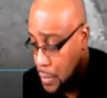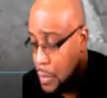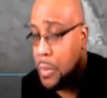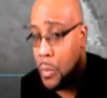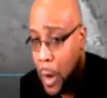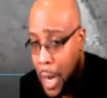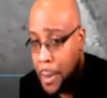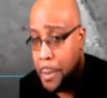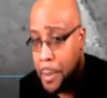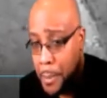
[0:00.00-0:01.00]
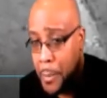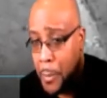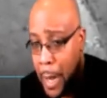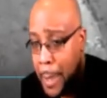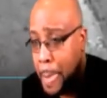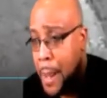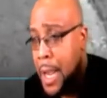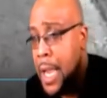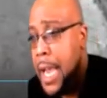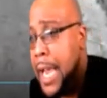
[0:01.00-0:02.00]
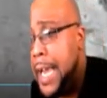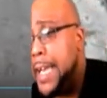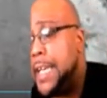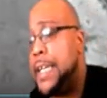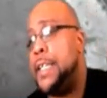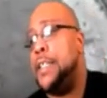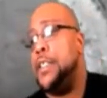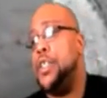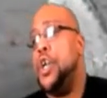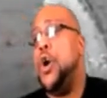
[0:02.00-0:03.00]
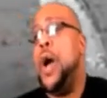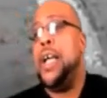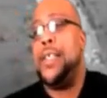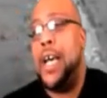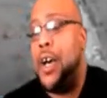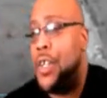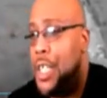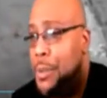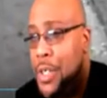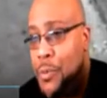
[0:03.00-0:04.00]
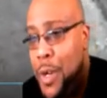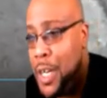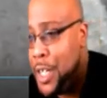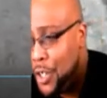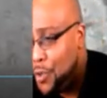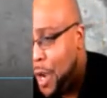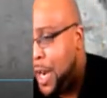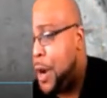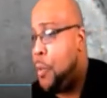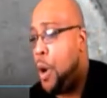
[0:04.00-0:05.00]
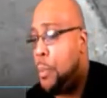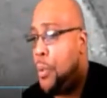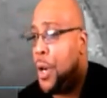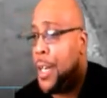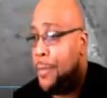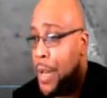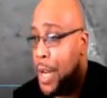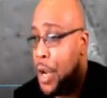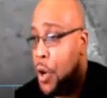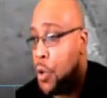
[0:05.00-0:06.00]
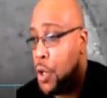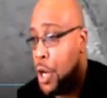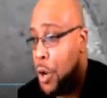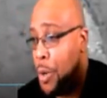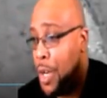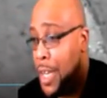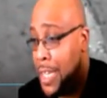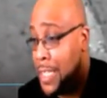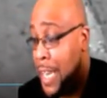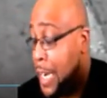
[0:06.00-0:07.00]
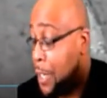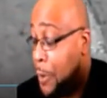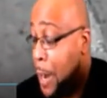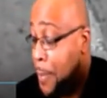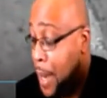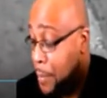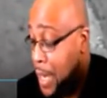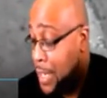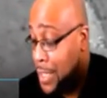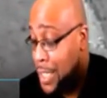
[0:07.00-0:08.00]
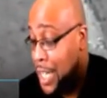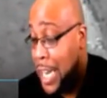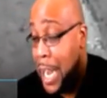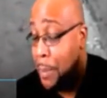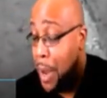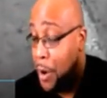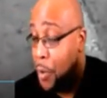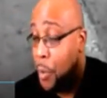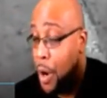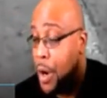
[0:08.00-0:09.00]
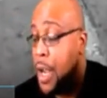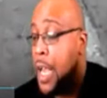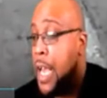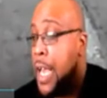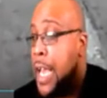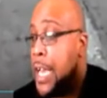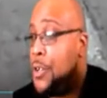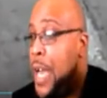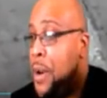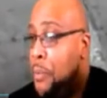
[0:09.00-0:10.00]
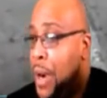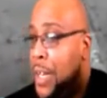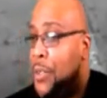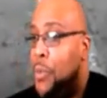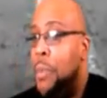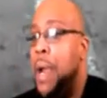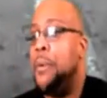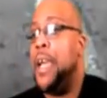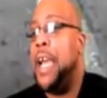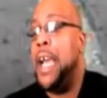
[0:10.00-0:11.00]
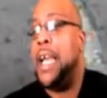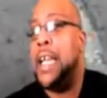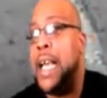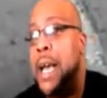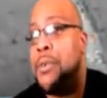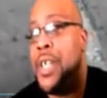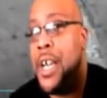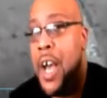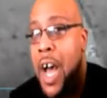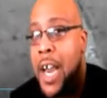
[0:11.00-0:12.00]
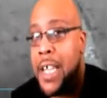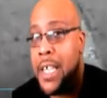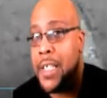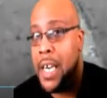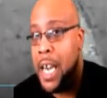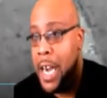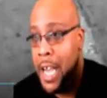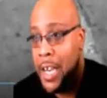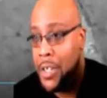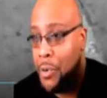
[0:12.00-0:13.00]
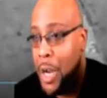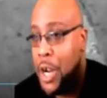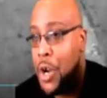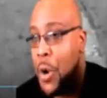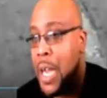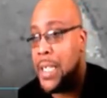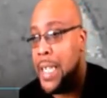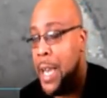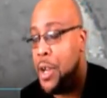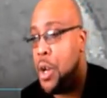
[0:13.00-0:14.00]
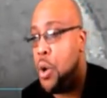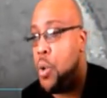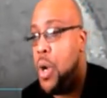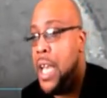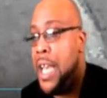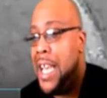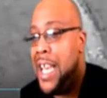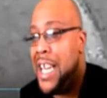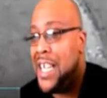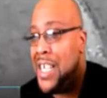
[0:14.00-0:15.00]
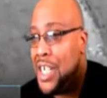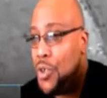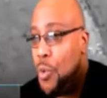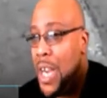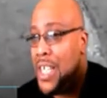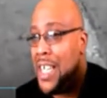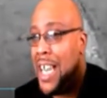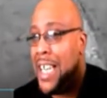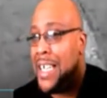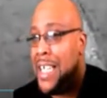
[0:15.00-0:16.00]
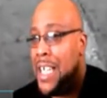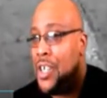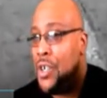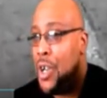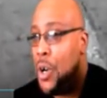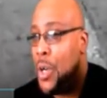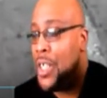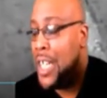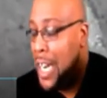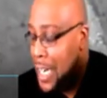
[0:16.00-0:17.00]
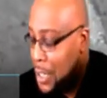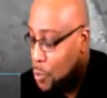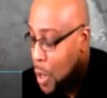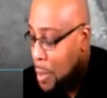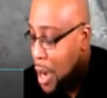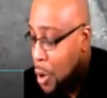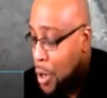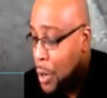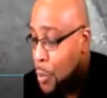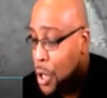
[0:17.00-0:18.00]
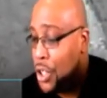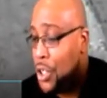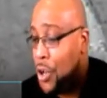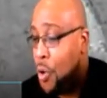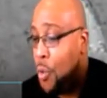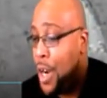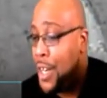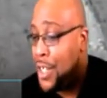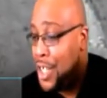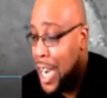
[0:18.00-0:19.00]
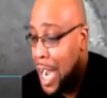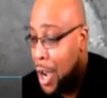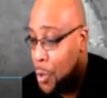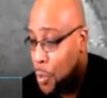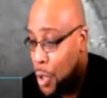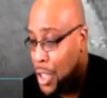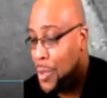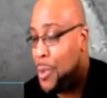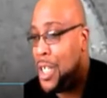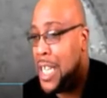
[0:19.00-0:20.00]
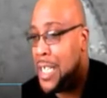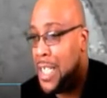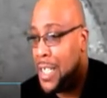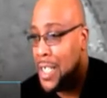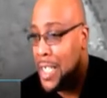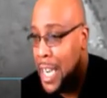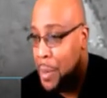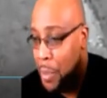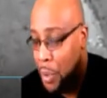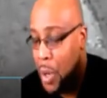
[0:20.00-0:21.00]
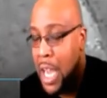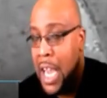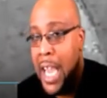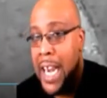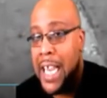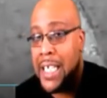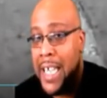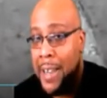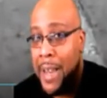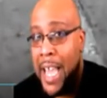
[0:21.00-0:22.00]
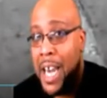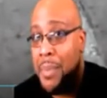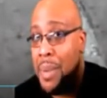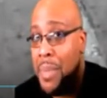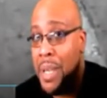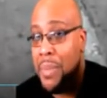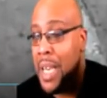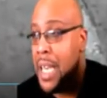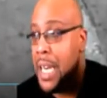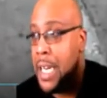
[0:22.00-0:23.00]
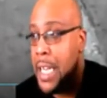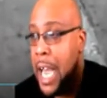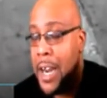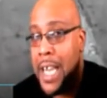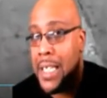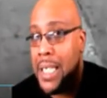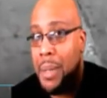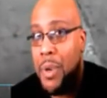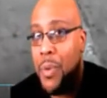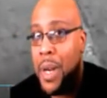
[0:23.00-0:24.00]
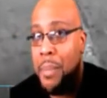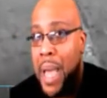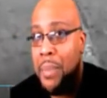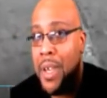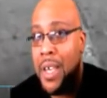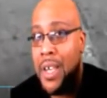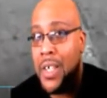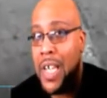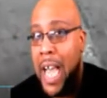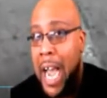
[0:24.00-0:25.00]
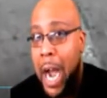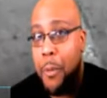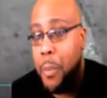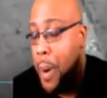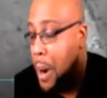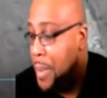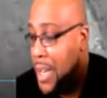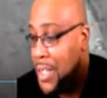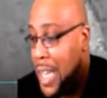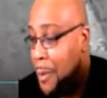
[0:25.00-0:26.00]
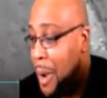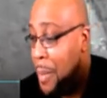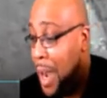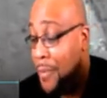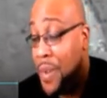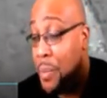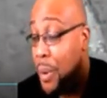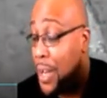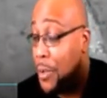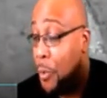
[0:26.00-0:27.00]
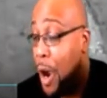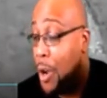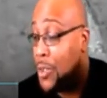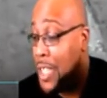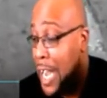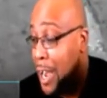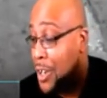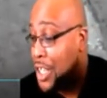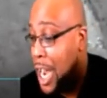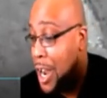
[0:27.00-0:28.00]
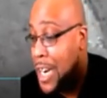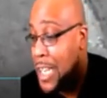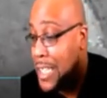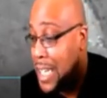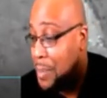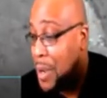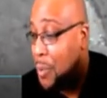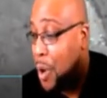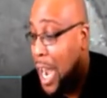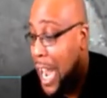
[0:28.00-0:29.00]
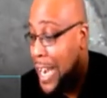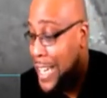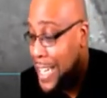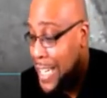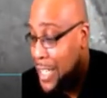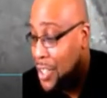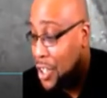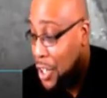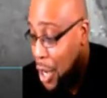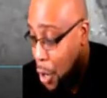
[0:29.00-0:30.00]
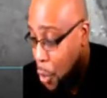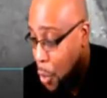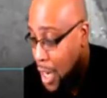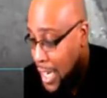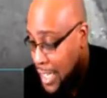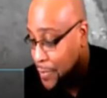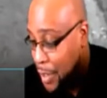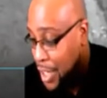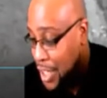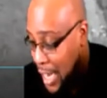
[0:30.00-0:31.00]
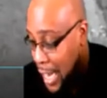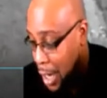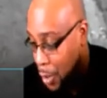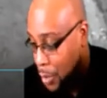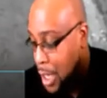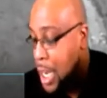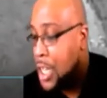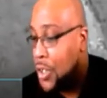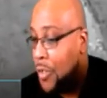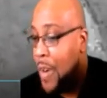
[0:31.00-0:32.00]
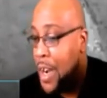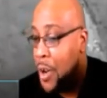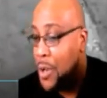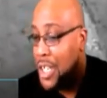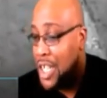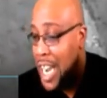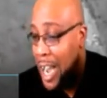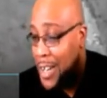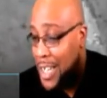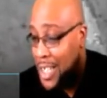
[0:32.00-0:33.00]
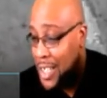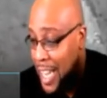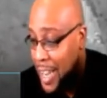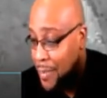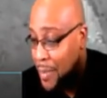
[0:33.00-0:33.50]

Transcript: Right. And, you know, I saw she was just really distraught at one point in the video. You know, it scared the crap out of me because she came out of nowhere and tried to break through the barricade. And like I was telling the audience, and a lot of audience agree, you know, I said, you know, in a situation like this, you know, it sounded like this woman only wanted to know where the child was, which that's understandable. And I said, if that had been me, man, and y'all not telling me where the baby is, I would probably be the same way, man. I'm finna break the walls down because y'all not telling me what I need to know, at least for the child. So if I know the child is safe,